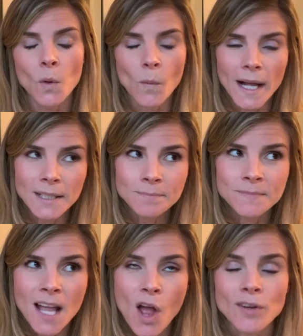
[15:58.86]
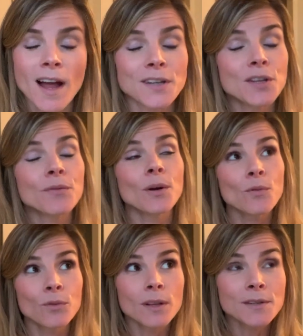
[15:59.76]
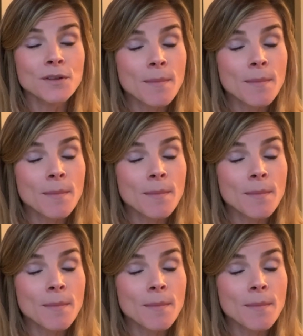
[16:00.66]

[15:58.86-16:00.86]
Well, not to throw a rule under the